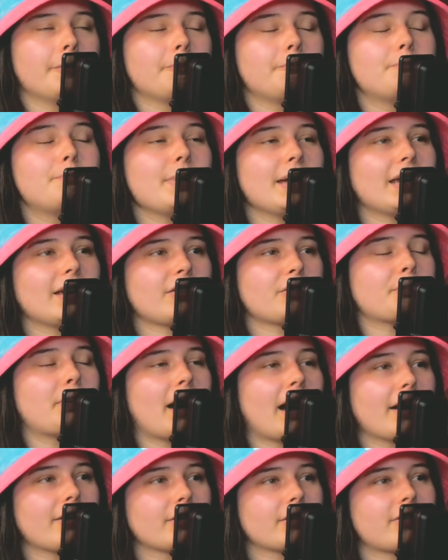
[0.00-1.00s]
biggest
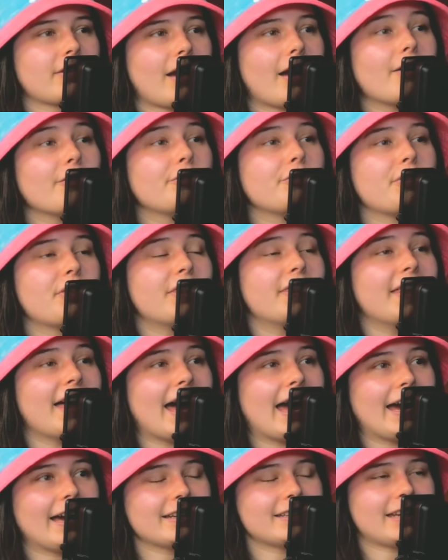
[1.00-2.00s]
pirates of
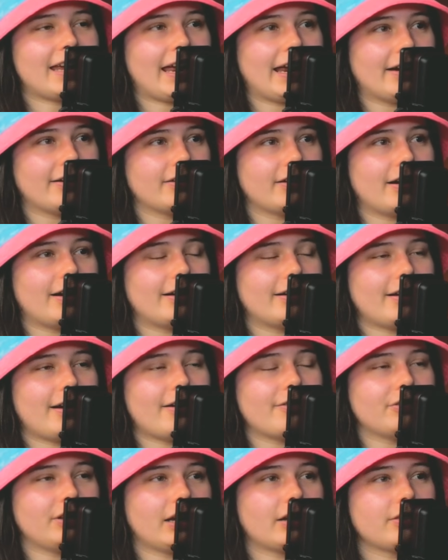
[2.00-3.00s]
that era,
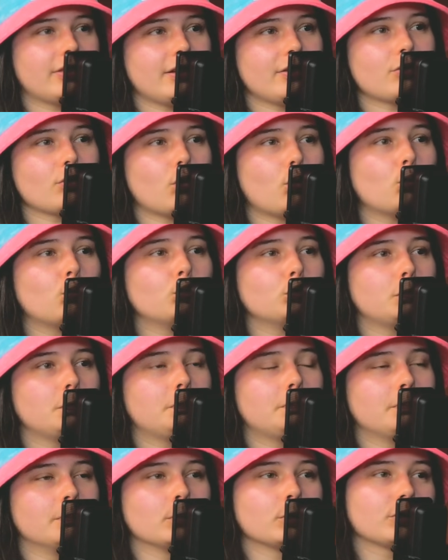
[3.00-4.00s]
of like these
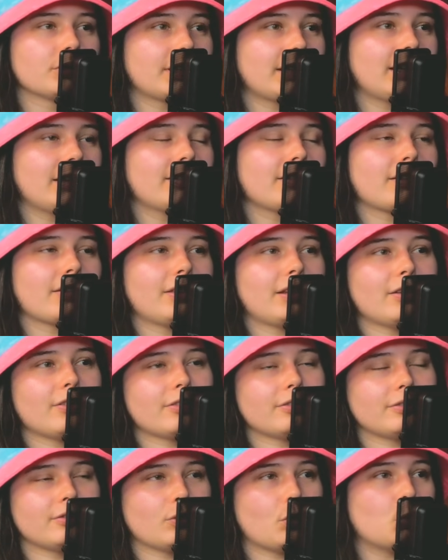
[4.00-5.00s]
old Marines and these
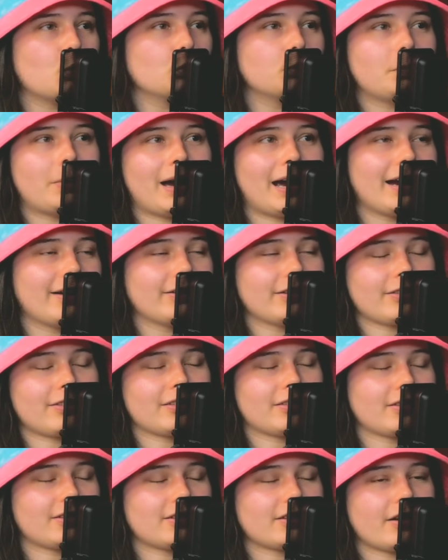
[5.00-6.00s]
old
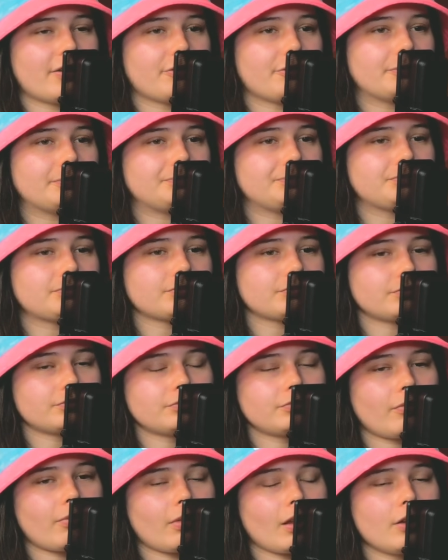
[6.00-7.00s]
pirates and stuff.
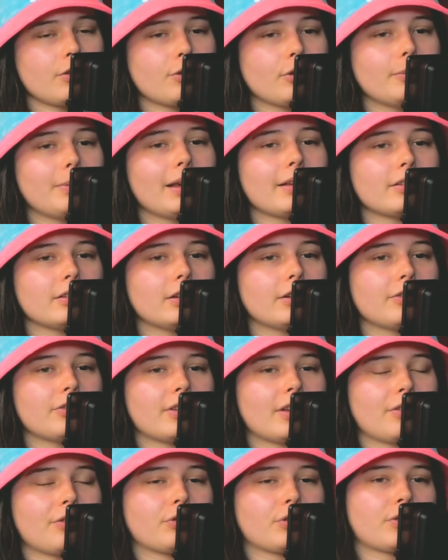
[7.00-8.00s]
So it makes a lot of
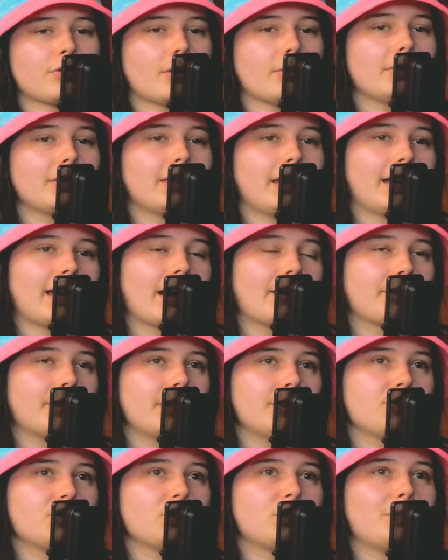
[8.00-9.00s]
sense for someone like
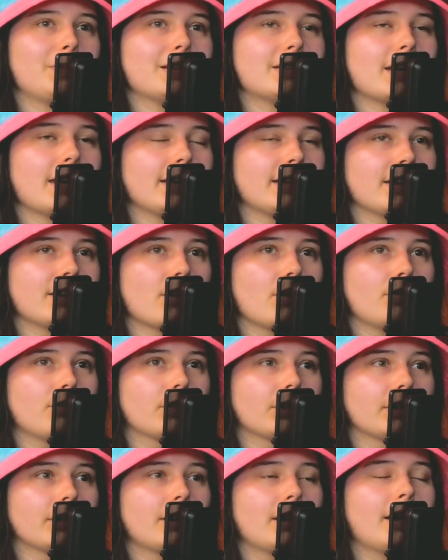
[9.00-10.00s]
Aokiji to be taking
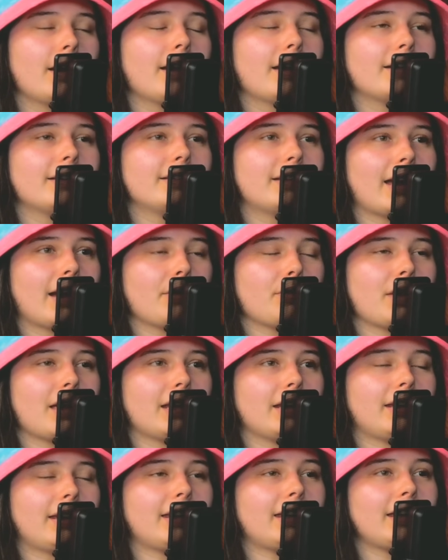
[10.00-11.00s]
over now
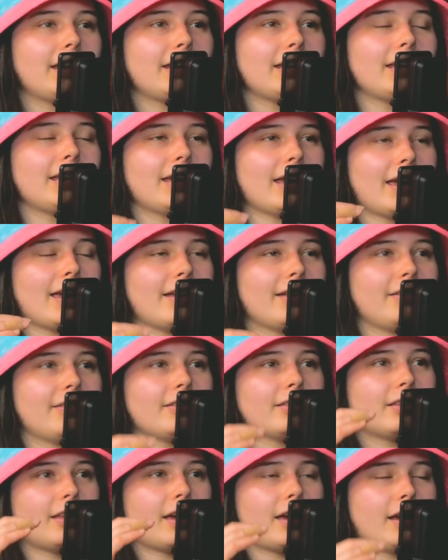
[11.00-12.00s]
that he
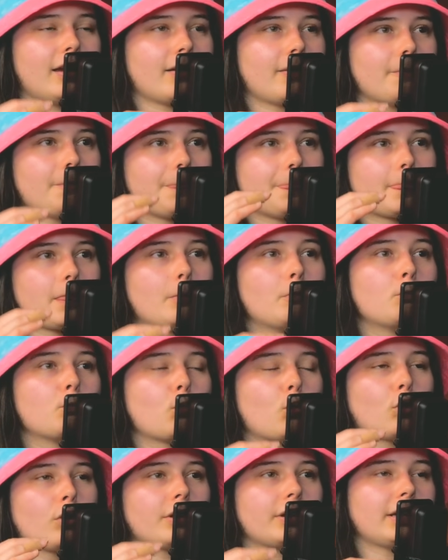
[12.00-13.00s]
is like
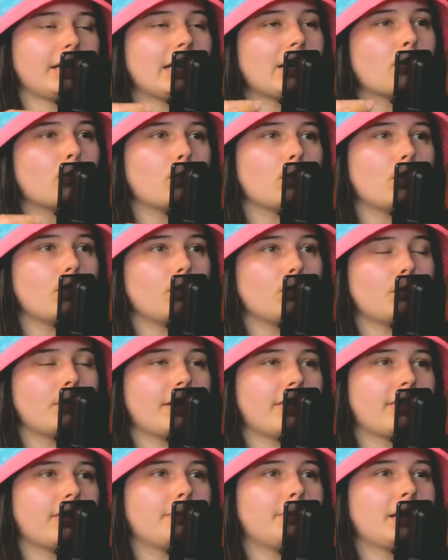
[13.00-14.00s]
more equal
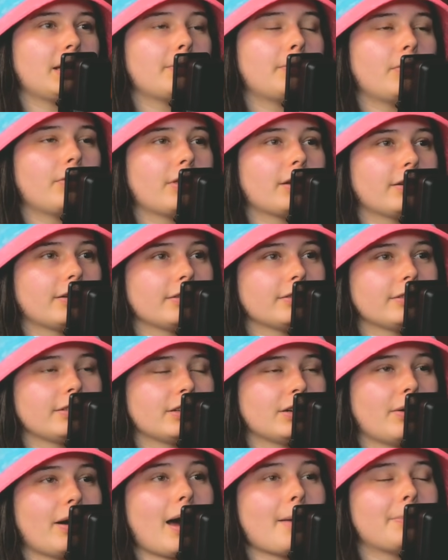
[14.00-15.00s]
with the people that are,
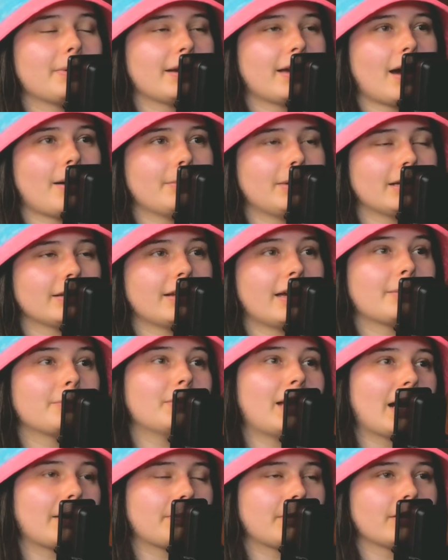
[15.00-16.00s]
up and coming, like
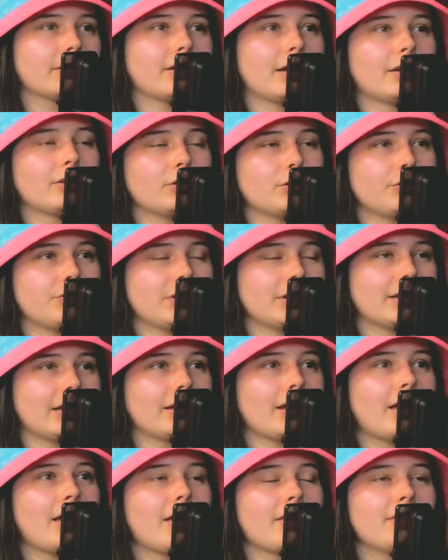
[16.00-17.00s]
Blackbeard, like Luffy.
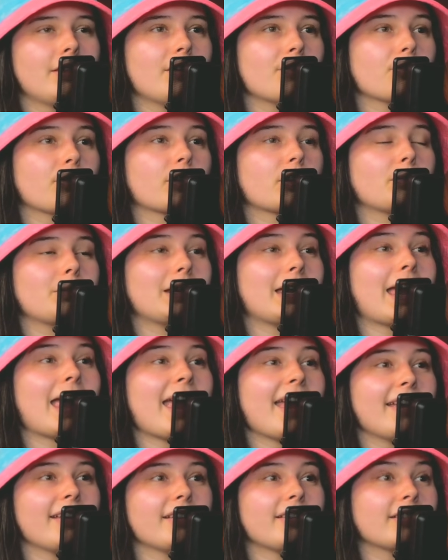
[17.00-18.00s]
Like these are going to be
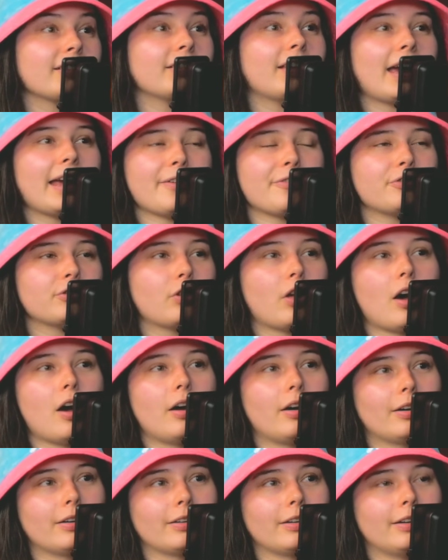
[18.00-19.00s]
his
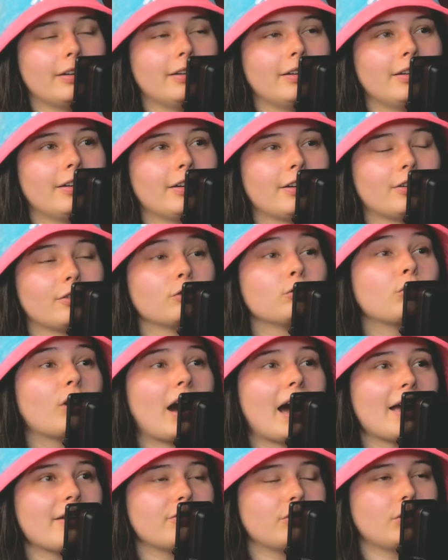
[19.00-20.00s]
lifelong
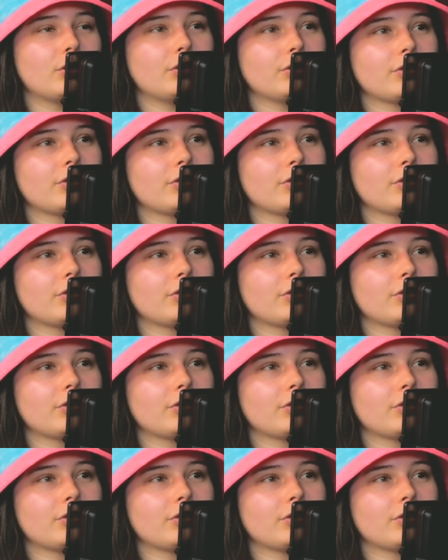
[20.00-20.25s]
rivals.